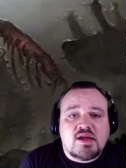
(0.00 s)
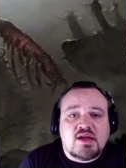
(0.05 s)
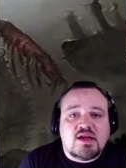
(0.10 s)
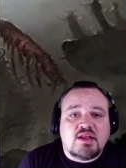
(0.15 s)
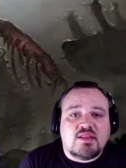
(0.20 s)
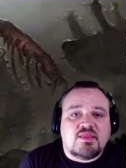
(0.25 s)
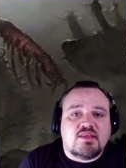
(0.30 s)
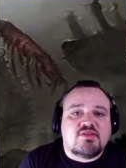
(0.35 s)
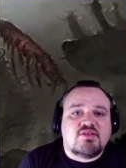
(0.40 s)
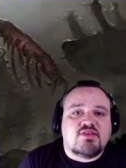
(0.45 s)

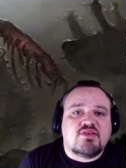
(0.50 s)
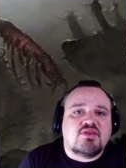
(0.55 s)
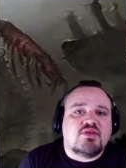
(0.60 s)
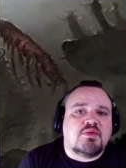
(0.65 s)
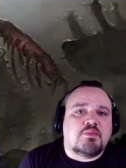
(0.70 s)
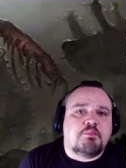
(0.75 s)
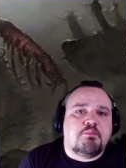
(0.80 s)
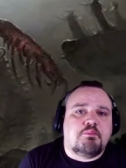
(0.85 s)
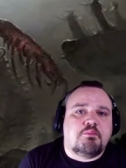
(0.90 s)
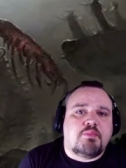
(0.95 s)
This is a
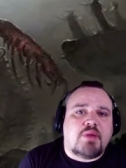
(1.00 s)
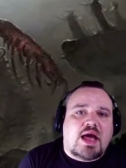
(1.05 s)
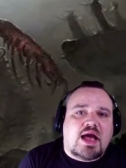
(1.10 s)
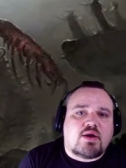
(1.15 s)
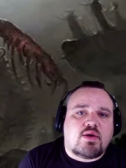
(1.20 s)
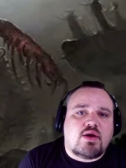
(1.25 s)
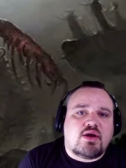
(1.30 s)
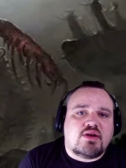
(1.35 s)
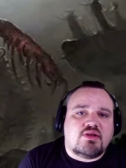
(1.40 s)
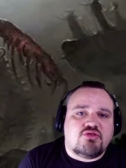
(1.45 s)

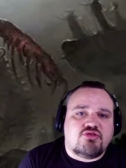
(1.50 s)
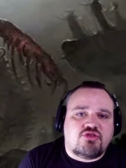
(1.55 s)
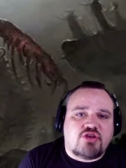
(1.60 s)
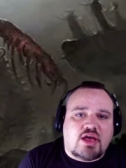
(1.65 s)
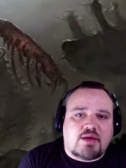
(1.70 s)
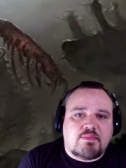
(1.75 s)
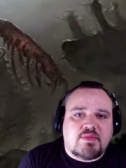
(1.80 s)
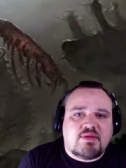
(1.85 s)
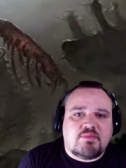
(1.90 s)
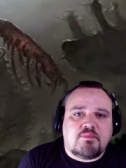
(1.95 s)
background
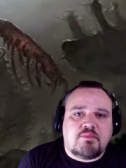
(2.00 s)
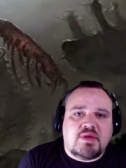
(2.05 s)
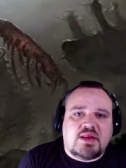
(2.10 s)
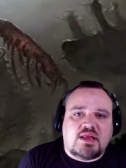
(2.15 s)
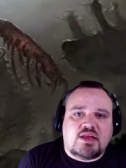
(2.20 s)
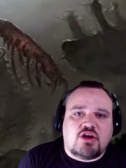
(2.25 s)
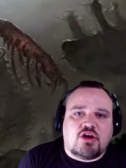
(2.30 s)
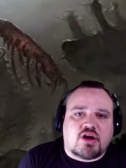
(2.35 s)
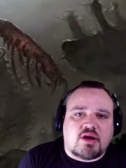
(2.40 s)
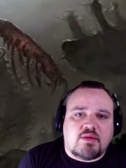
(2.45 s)
enchantment, meaning
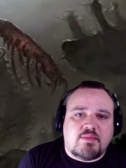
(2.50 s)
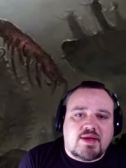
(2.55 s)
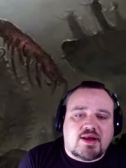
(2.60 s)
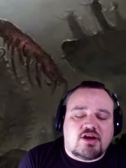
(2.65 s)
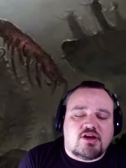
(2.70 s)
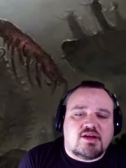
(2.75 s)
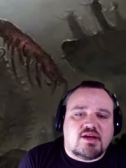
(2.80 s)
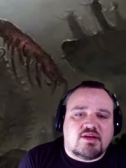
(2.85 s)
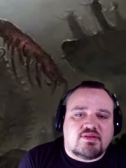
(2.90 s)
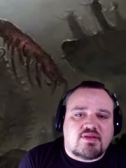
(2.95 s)
your commander
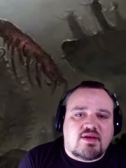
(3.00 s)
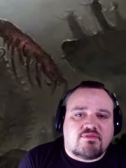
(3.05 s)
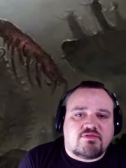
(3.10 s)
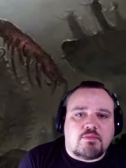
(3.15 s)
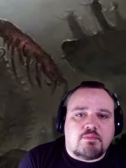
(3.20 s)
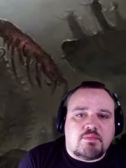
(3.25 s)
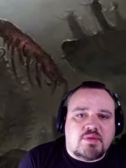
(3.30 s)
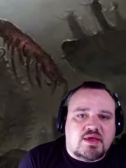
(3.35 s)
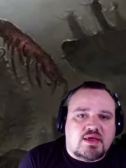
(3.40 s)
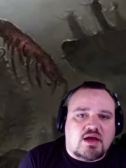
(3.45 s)
does have to
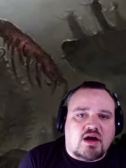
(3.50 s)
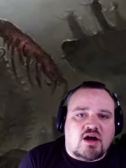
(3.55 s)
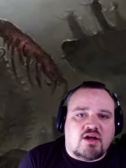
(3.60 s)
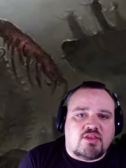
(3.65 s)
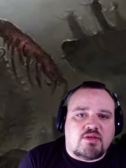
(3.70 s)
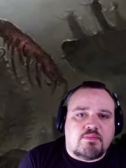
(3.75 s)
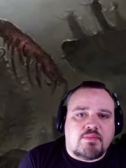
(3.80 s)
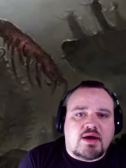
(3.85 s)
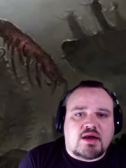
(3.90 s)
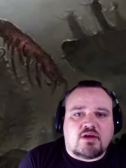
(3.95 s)
be on the
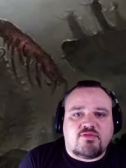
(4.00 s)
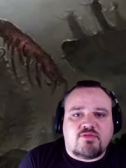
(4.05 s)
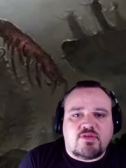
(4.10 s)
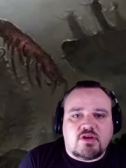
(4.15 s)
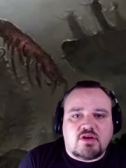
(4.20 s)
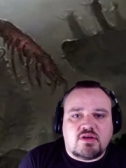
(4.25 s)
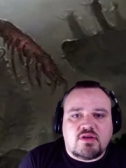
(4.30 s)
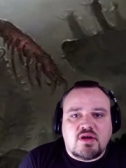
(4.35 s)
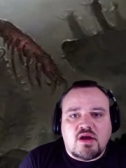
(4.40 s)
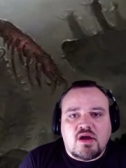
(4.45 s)

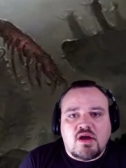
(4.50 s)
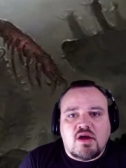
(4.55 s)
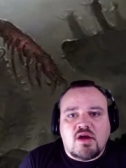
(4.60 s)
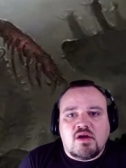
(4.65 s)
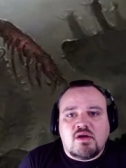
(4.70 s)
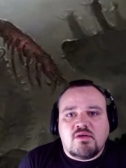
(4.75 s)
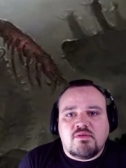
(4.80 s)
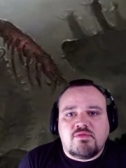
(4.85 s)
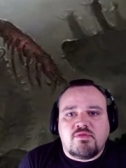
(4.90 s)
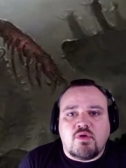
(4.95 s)
battlefield
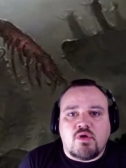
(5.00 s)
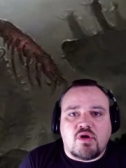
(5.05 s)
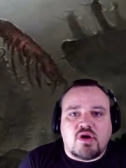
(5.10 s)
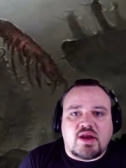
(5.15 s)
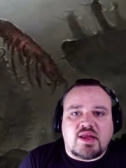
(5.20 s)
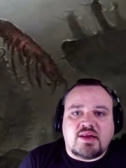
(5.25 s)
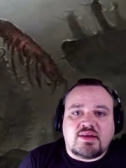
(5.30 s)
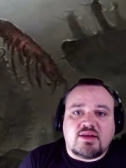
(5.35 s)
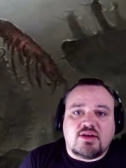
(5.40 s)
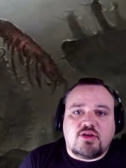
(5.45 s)
for
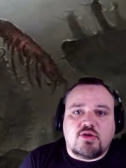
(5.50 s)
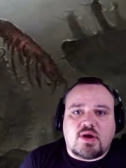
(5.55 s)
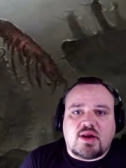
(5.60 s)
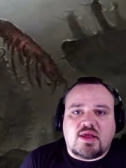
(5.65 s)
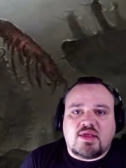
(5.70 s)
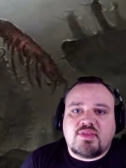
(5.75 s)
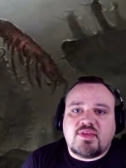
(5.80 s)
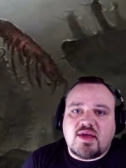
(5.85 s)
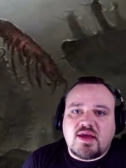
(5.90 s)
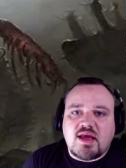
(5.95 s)
it to do
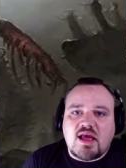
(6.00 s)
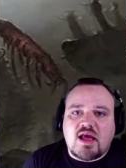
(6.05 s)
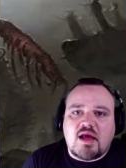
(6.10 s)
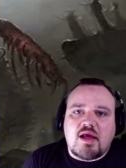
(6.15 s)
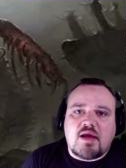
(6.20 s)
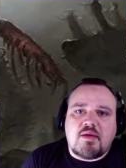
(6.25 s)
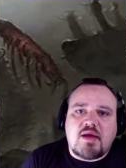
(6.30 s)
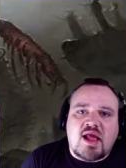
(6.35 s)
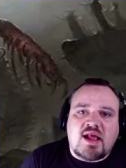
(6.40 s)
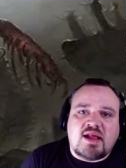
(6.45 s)
anything,
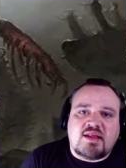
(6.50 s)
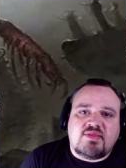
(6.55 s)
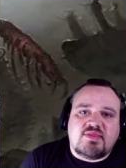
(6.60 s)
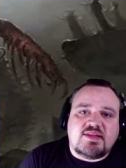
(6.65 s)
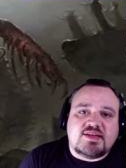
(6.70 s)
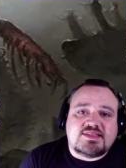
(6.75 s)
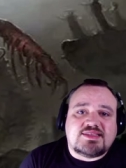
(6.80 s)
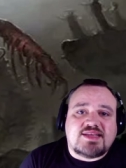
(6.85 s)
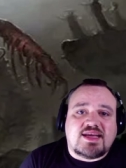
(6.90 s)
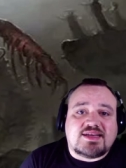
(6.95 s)
and
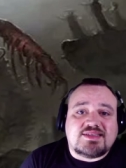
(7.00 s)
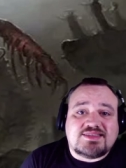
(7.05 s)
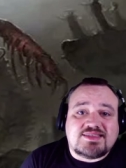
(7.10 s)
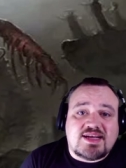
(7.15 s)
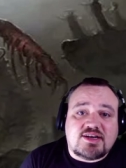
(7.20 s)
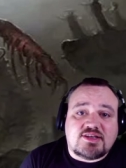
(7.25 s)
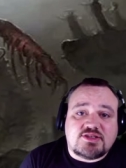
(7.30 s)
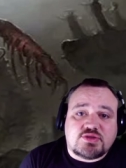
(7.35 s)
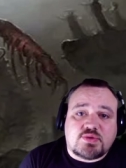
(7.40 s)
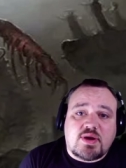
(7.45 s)
this deck
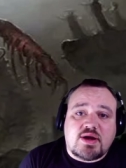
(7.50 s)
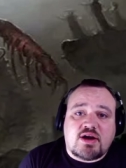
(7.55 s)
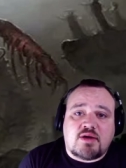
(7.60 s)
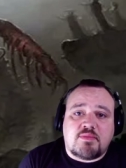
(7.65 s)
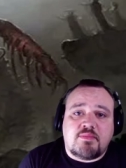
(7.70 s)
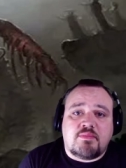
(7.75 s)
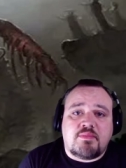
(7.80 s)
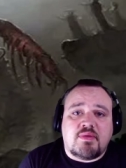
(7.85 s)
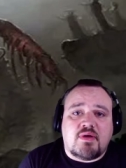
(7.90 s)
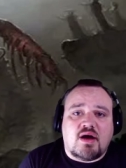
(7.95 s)
centers around
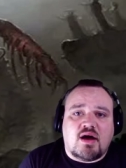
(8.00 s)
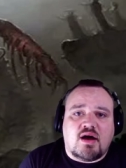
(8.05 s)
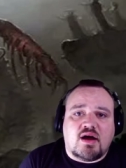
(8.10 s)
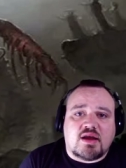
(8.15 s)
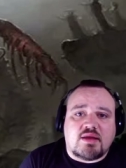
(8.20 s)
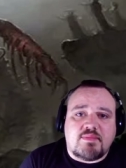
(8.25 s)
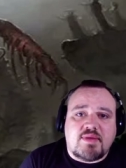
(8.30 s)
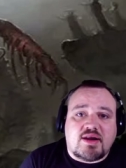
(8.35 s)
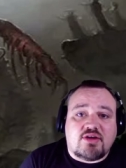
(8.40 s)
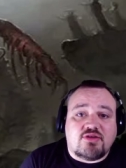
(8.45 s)
our
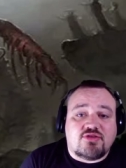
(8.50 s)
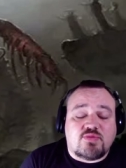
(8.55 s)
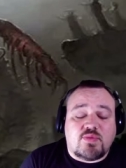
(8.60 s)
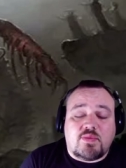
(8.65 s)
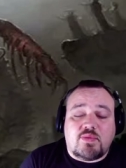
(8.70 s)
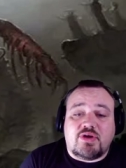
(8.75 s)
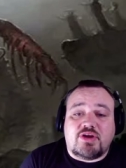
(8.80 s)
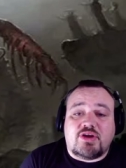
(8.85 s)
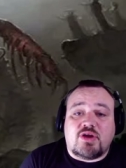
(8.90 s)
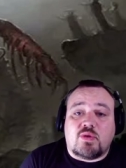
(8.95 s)
commander, so we
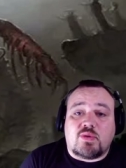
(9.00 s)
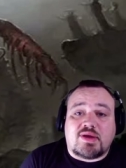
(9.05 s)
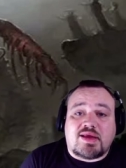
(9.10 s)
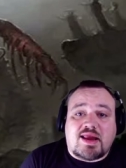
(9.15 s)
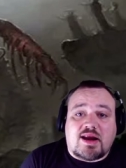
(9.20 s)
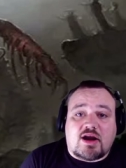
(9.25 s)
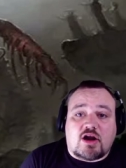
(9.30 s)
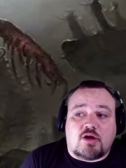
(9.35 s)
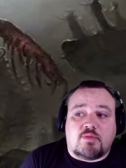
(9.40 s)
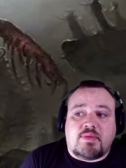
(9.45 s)
really don't
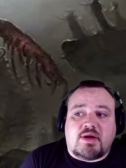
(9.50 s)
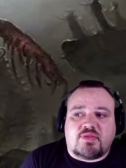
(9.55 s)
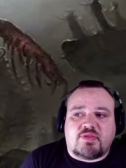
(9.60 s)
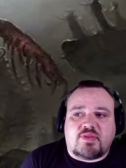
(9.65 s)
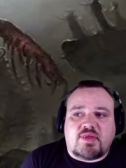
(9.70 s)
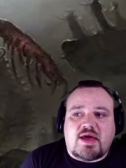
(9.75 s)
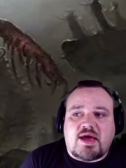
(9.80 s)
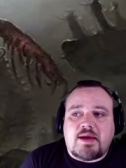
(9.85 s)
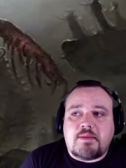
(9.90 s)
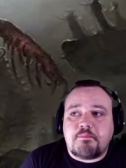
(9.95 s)
care about
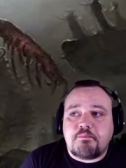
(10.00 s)
that.